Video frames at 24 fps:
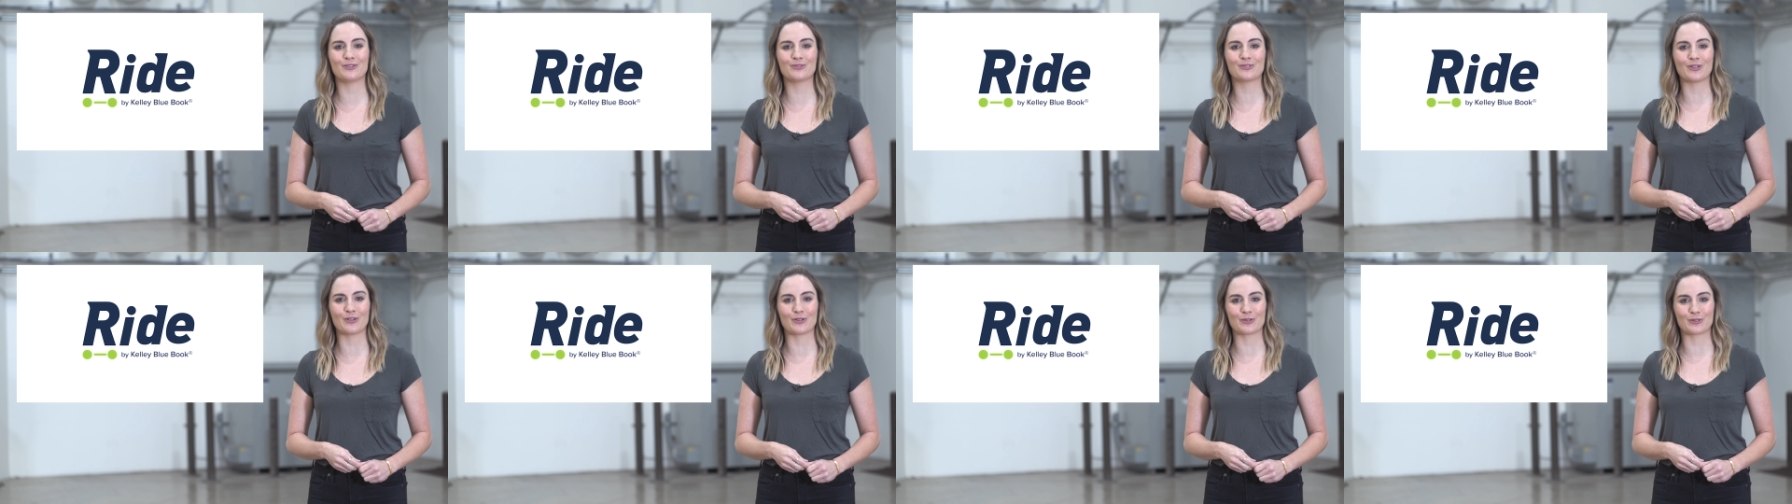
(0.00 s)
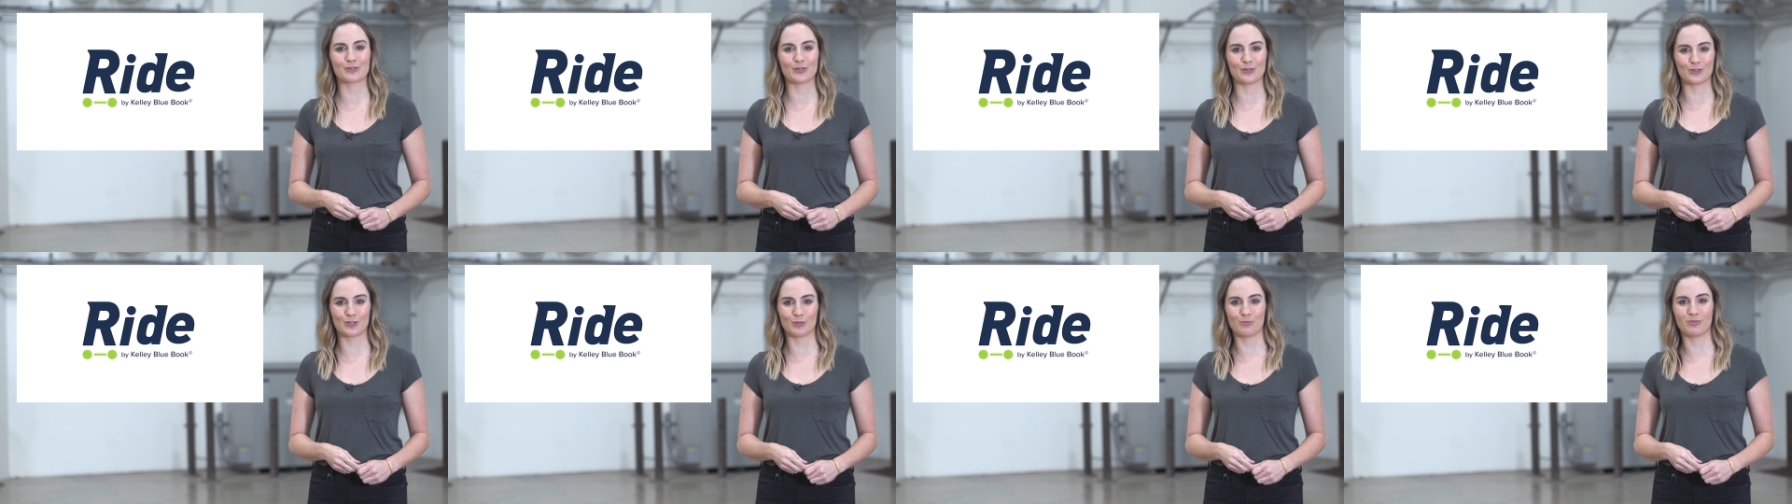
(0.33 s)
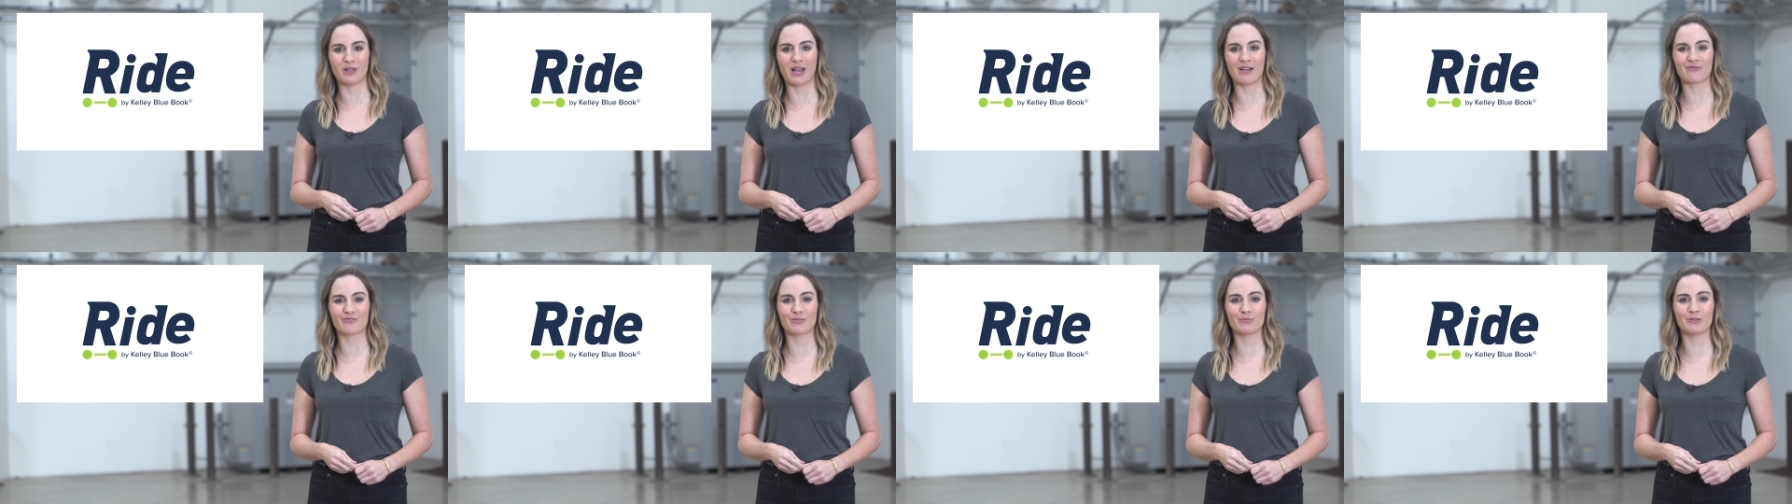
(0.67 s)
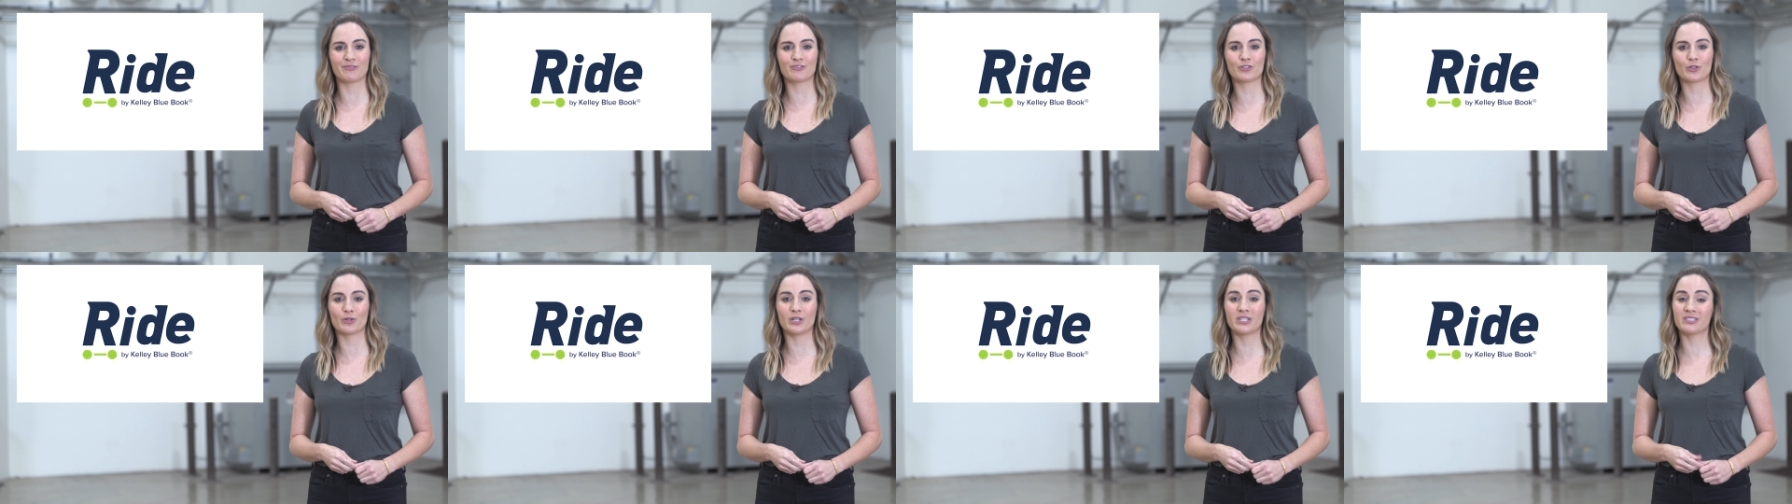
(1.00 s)
News on your social
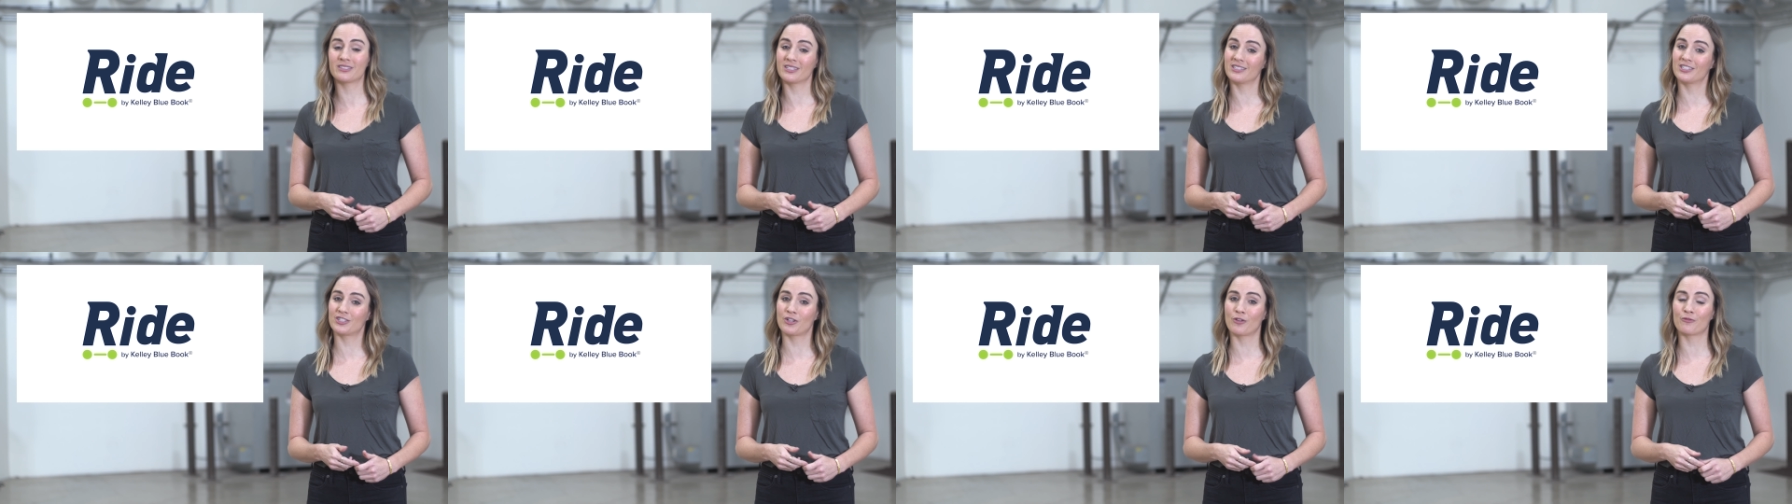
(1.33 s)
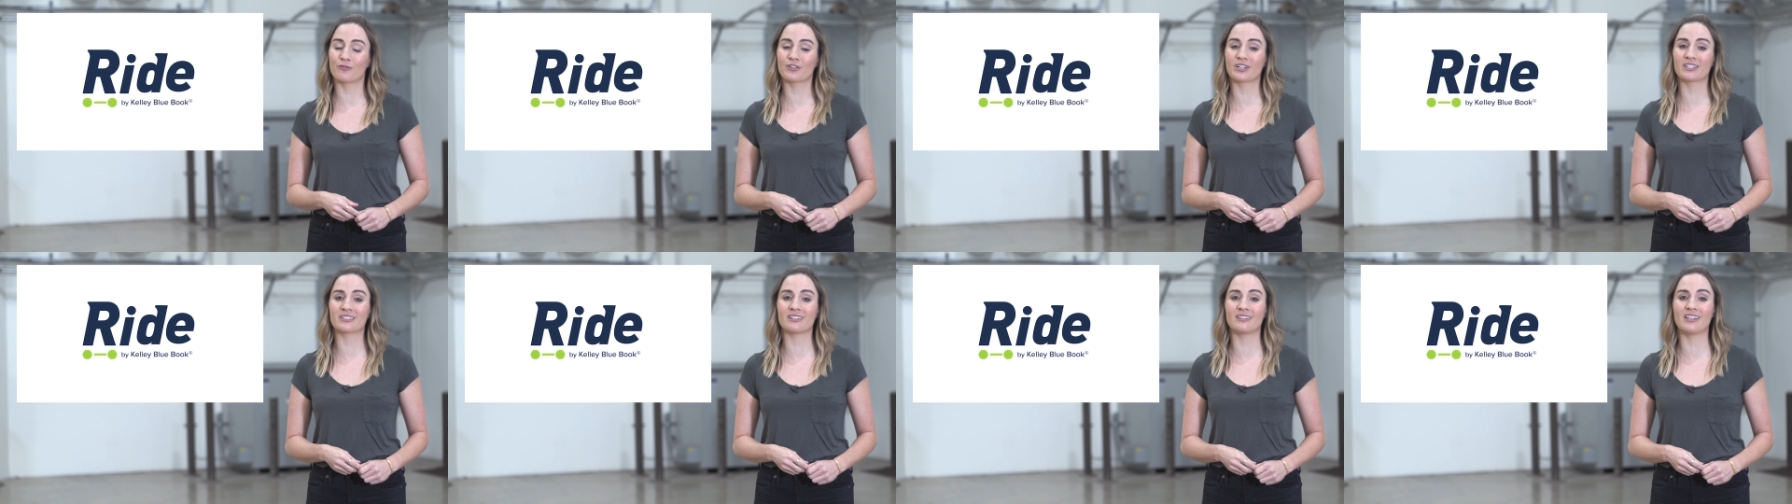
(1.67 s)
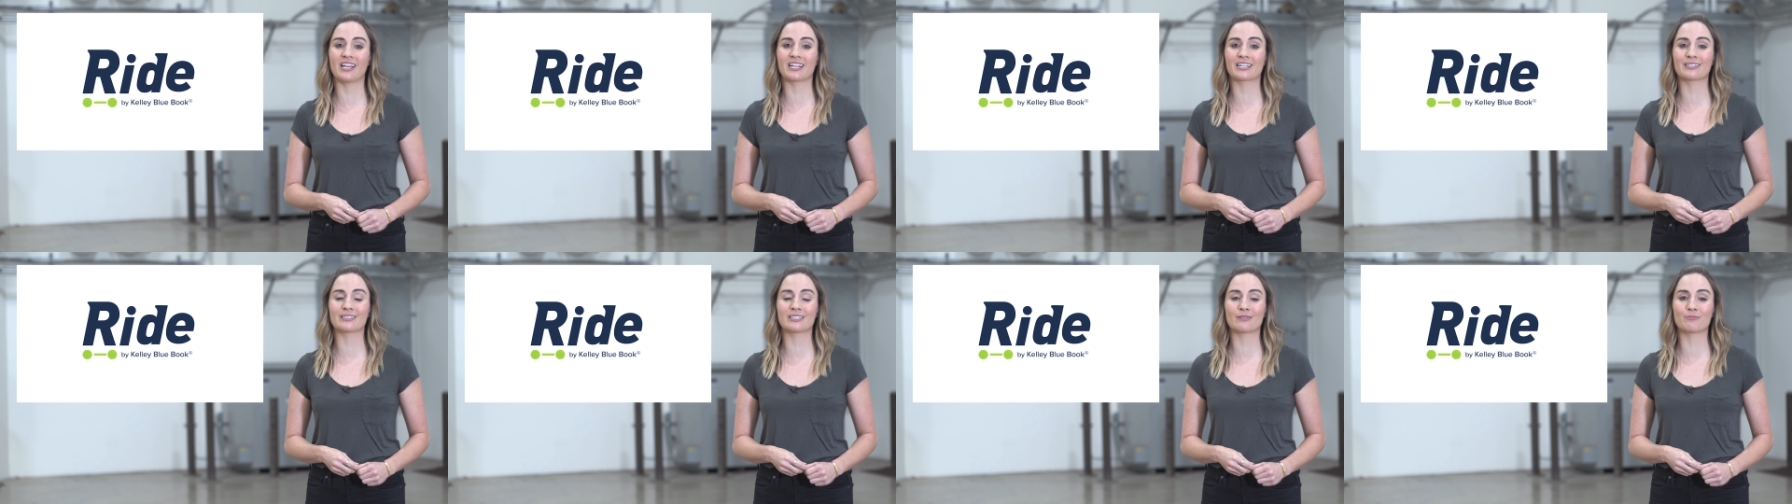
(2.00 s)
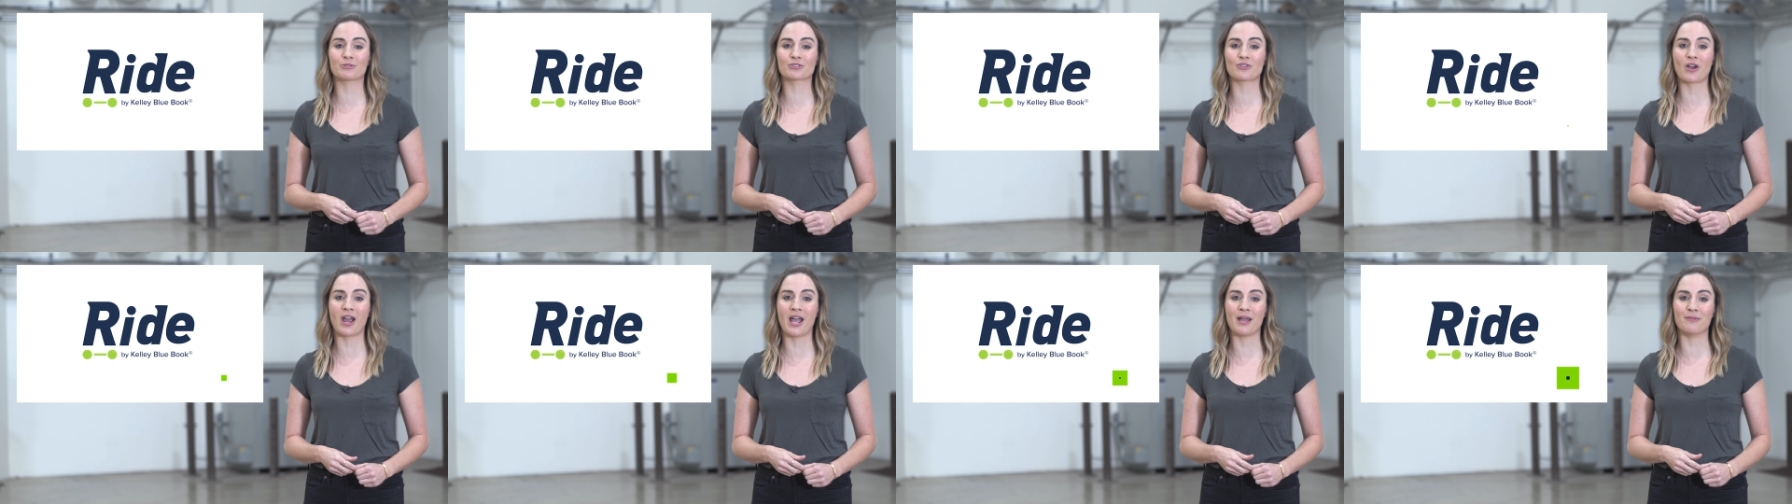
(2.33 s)
platform of choice, and don't forget to like and
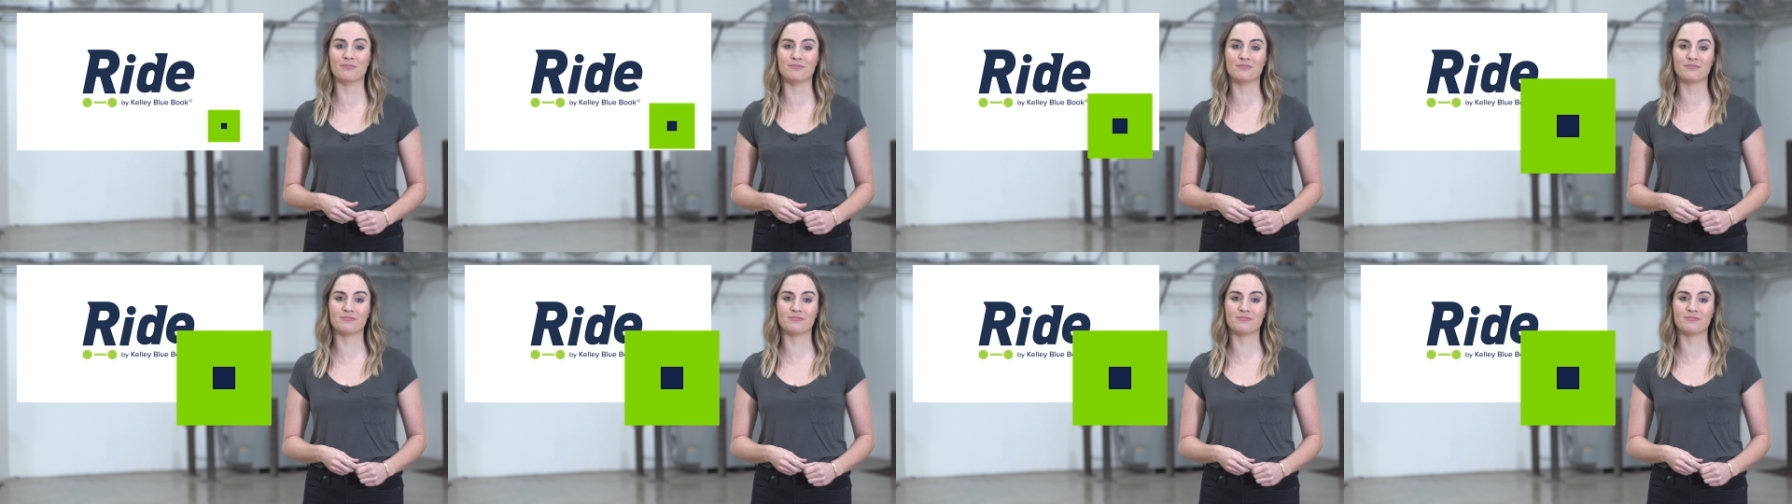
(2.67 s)
subscribe.